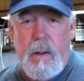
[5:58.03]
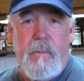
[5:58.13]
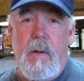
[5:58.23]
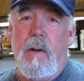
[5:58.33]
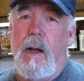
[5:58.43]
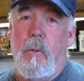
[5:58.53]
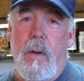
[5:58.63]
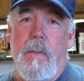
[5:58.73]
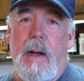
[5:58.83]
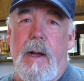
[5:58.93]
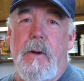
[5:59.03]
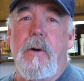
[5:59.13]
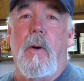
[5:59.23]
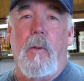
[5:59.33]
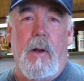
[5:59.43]
If you like ribeye,
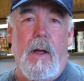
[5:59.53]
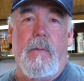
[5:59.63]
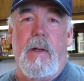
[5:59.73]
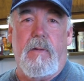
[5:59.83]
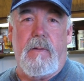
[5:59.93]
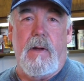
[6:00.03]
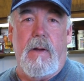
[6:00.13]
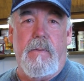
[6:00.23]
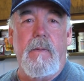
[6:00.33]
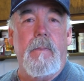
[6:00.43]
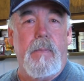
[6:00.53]
you're going to love this stuff,